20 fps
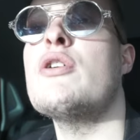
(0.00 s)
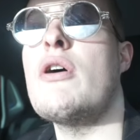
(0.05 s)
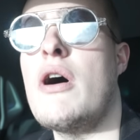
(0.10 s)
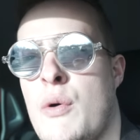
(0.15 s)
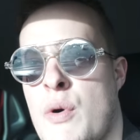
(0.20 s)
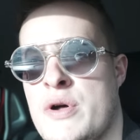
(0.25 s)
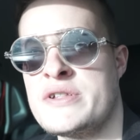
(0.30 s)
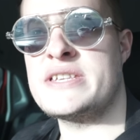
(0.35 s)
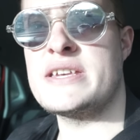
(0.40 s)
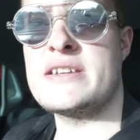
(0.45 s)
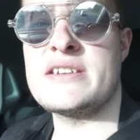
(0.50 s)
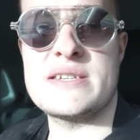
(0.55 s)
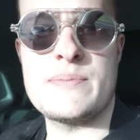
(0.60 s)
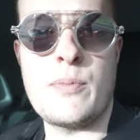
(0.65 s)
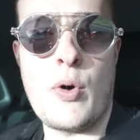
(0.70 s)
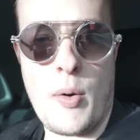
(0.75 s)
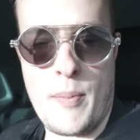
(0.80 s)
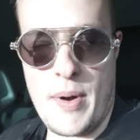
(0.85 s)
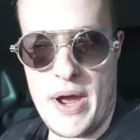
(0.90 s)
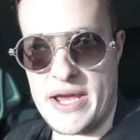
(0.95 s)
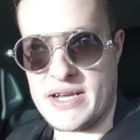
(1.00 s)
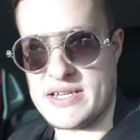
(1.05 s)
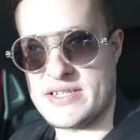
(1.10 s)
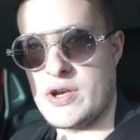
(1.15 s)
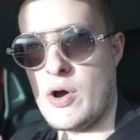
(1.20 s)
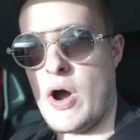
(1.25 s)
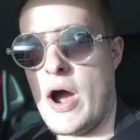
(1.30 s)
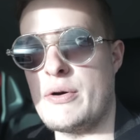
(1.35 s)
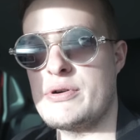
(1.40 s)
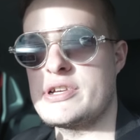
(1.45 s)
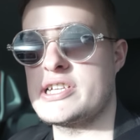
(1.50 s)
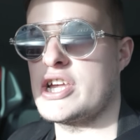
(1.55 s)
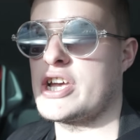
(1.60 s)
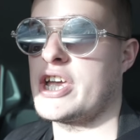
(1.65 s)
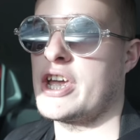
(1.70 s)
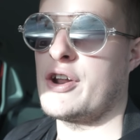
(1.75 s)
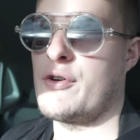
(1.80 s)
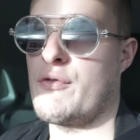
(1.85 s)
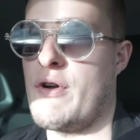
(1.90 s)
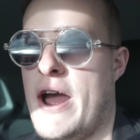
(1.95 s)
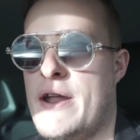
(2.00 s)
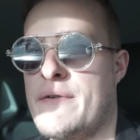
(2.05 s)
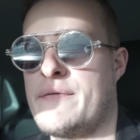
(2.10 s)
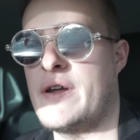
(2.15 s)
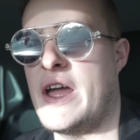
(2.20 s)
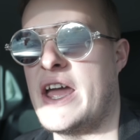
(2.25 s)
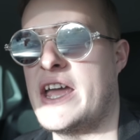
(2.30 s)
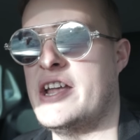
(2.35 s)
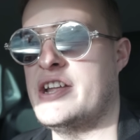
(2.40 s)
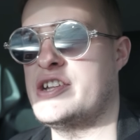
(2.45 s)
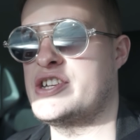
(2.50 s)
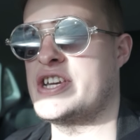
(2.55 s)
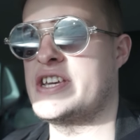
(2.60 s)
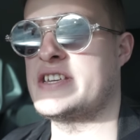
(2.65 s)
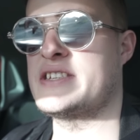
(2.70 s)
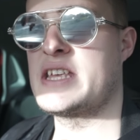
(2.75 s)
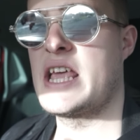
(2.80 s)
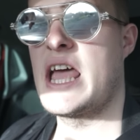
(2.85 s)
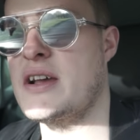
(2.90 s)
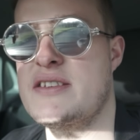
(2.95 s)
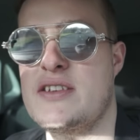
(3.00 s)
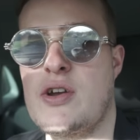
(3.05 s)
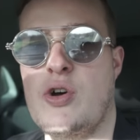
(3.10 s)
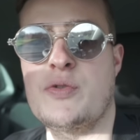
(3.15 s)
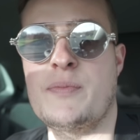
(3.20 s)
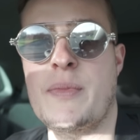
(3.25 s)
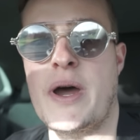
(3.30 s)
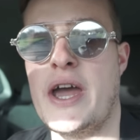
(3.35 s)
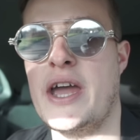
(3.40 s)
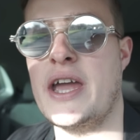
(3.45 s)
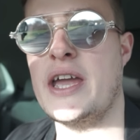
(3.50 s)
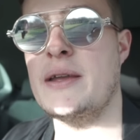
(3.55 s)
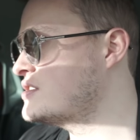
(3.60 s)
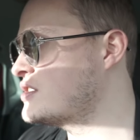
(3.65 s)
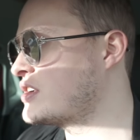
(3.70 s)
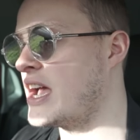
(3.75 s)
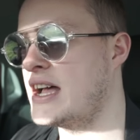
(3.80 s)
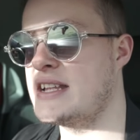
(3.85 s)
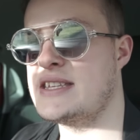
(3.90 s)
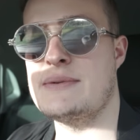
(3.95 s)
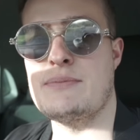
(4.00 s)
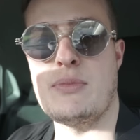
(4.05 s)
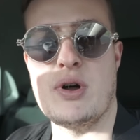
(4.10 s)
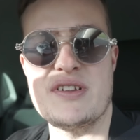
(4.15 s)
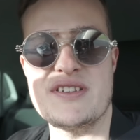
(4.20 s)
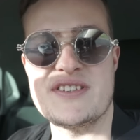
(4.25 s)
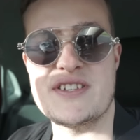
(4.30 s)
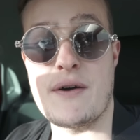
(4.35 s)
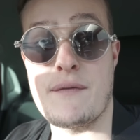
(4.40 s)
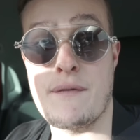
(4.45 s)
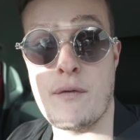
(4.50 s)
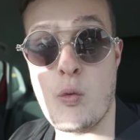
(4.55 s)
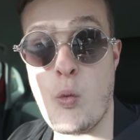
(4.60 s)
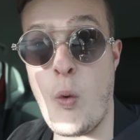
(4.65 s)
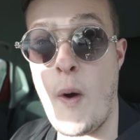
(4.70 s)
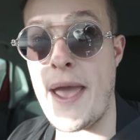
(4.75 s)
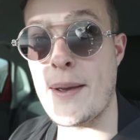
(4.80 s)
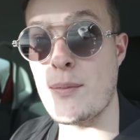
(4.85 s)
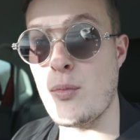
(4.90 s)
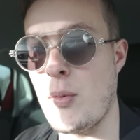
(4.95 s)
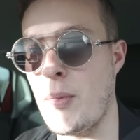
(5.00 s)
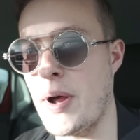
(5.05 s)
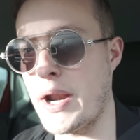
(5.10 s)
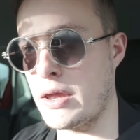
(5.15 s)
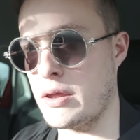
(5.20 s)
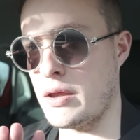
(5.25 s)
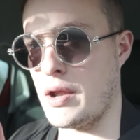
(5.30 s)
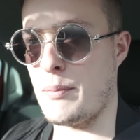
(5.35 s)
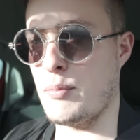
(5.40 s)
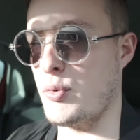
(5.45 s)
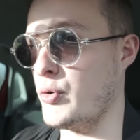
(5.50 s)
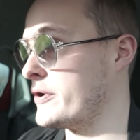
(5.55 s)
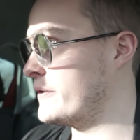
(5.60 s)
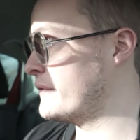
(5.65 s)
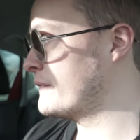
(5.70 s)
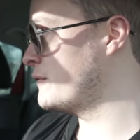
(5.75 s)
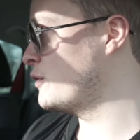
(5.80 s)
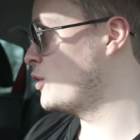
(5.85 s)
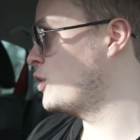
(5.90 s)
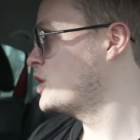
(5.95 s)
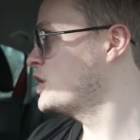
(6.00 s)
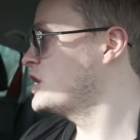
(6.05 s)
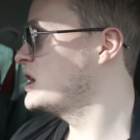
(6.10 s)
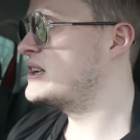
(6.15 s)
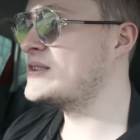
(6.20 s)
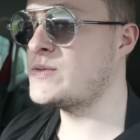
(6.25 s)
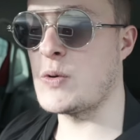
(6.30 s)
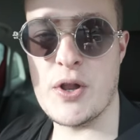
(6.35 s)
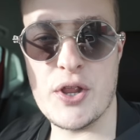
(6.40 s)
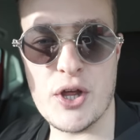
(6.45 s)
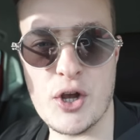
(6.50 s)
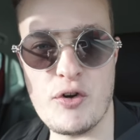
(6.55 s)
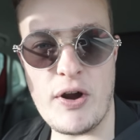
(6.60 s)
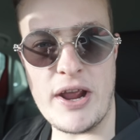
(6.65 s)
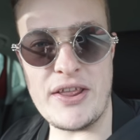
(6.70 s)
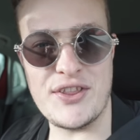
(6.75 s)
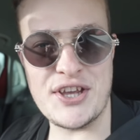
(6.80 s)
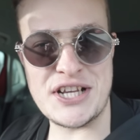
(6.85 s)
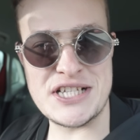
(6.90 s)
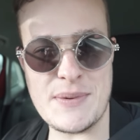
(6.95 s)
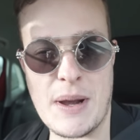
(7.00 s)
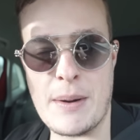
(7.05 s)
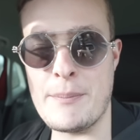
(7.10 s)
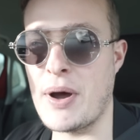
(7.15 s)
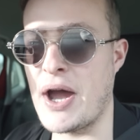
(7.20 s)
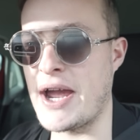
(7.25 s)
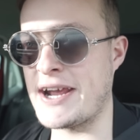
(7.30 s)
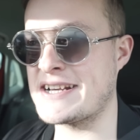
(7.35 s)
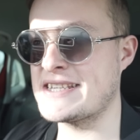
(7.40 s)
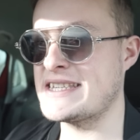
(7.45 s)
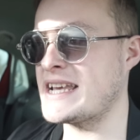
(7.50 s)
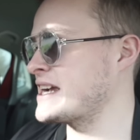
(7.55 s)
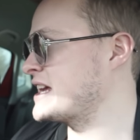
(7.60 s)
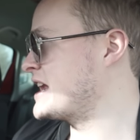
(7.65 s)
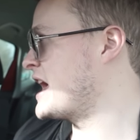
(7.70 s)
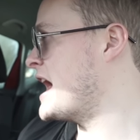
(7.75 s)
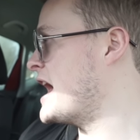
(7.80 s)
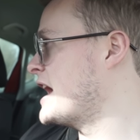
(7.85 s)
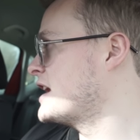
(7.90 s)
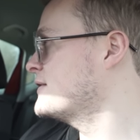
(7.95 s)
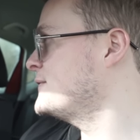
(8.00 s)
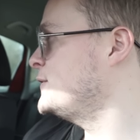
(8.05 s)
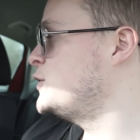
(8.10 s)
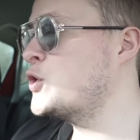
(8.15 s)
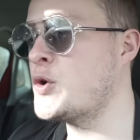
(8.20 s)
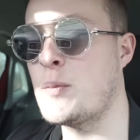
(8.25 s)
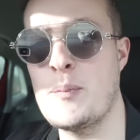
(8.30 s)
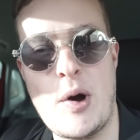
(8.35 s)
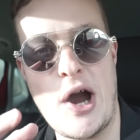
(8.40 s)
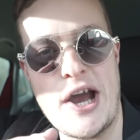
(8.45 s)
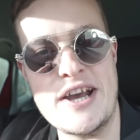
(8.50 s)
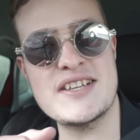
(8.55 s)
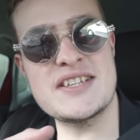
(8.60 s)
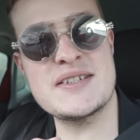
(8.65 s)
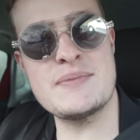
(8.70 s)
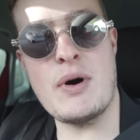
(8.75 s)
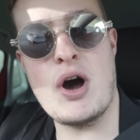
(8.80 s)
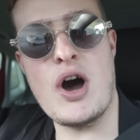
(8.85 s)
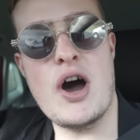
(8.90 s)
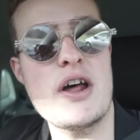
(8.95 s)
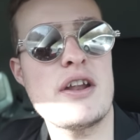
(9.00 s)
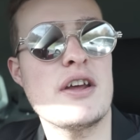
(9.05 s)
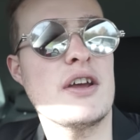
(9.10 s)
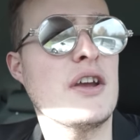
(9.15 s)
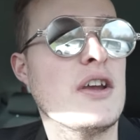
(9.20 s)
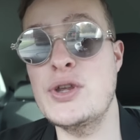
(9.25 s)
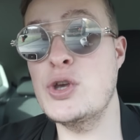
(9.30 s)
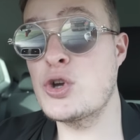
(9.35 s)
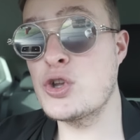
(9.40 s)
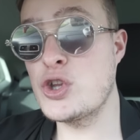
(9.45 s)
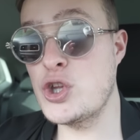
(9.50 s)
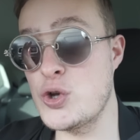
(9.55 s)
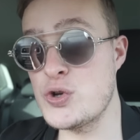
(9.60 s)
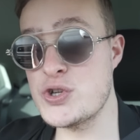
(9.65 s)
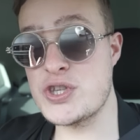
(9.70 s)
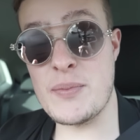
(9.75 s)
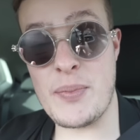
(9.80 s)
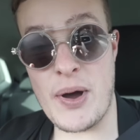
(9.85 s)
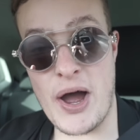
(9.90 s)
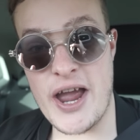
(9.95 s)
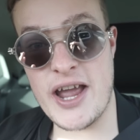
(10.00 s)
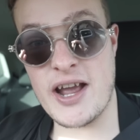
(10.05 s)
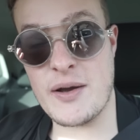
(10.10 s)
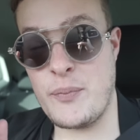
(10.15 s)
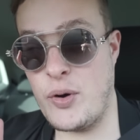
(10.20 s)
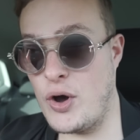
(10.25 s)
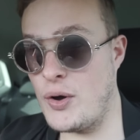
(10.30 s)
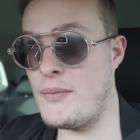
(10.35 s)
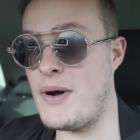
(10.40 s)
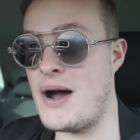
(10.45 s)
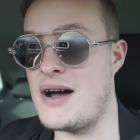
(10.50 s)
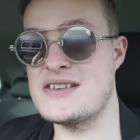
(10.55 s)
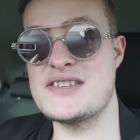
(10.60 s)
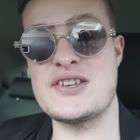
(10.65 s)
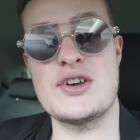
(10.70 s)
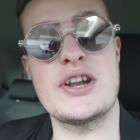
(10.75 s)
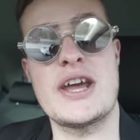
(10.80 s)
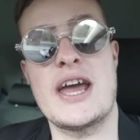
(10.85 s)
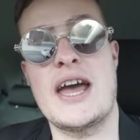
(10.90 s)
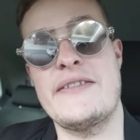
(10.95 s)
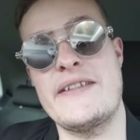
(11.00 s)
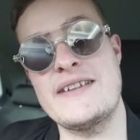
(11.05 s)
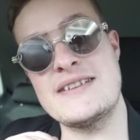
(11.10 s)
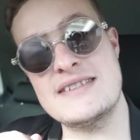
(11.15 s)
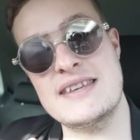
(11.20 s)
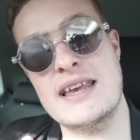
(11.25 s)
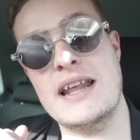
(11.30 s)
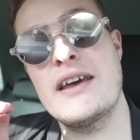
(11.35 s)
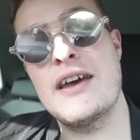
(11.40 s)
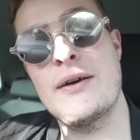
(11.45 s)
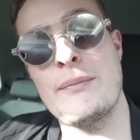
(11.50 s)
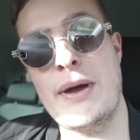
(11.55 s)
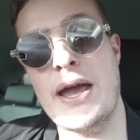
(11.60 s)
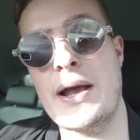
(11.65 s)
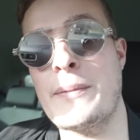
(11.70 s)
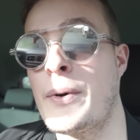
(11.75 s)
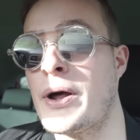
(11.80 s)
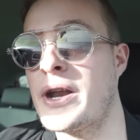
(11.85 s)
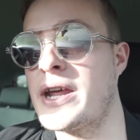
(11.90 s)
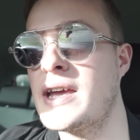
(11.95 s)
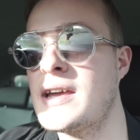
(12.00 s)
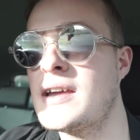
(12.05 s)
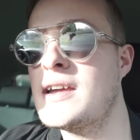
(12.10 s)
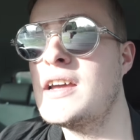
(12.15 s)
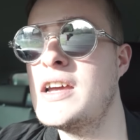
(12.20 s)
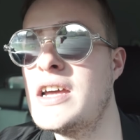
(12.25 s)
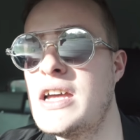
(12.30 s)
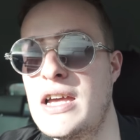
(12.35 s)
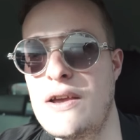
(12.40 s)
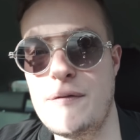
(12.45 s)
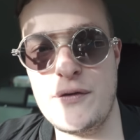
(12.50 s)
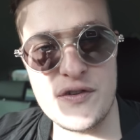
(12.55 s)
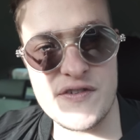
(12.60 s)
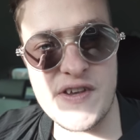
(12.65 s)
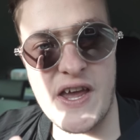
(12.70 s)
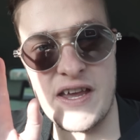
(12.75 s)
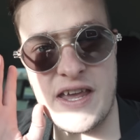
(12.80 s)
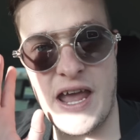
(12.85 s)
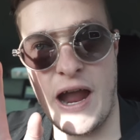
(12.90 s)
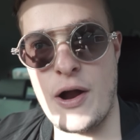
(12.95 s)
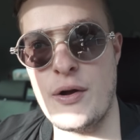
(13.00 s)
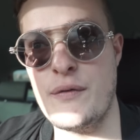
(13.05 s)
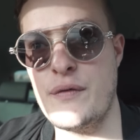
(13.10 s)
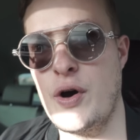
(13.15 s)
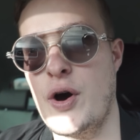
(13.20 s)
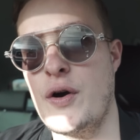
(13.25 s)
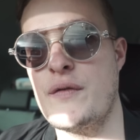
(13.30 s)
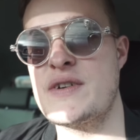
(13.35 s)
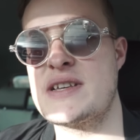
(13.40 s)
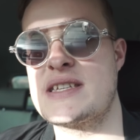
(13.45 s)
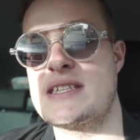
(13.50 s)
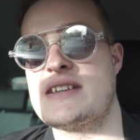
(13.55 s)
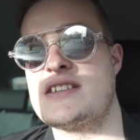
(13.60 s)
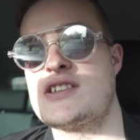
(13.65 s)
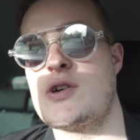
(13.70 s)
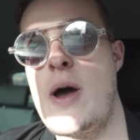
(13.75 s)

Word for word: Knew I wanted a sport bike, so I was looking around for ages. I sold my Ducati Monster for way more money than I bought it for. It's one of the great things about buying secondhand. If you can buy smart, you can use the bike, put miles on it, and then sell it and make money. If you take care of it, obviously.